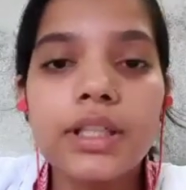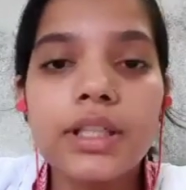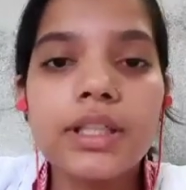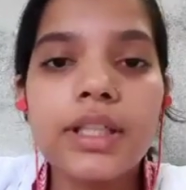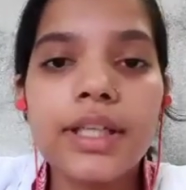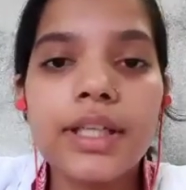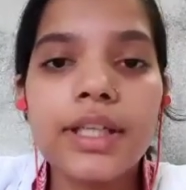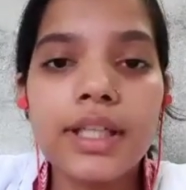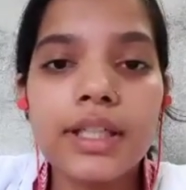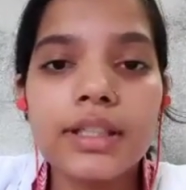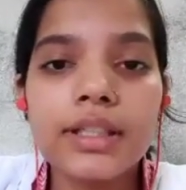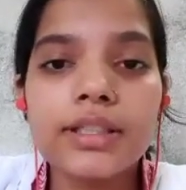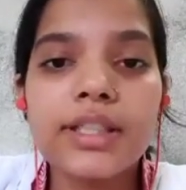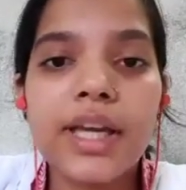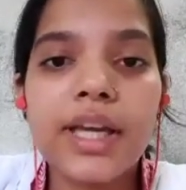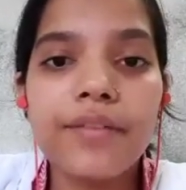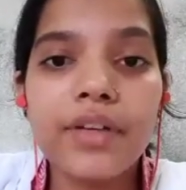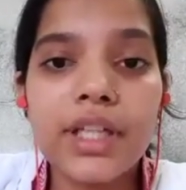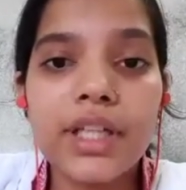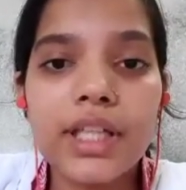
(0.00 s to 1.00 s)
in
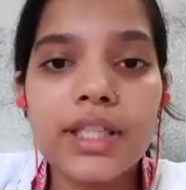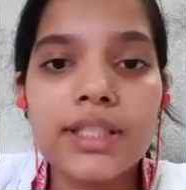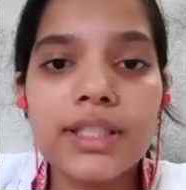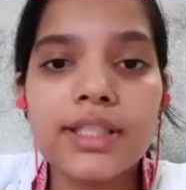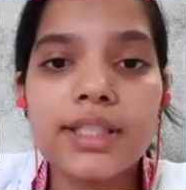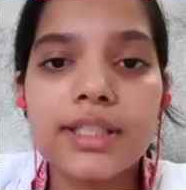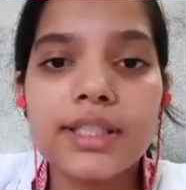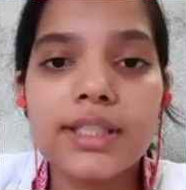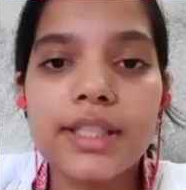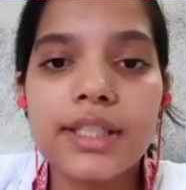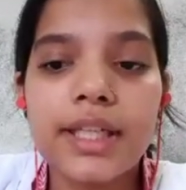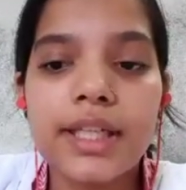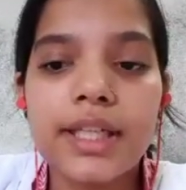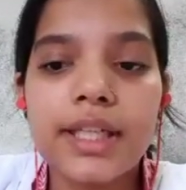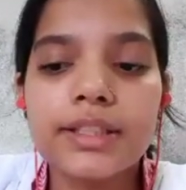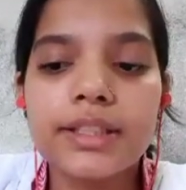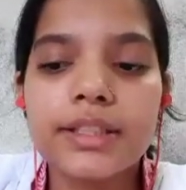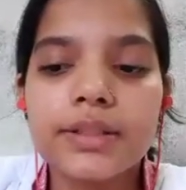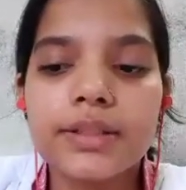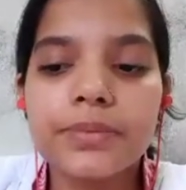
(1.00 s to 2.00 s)
seven states.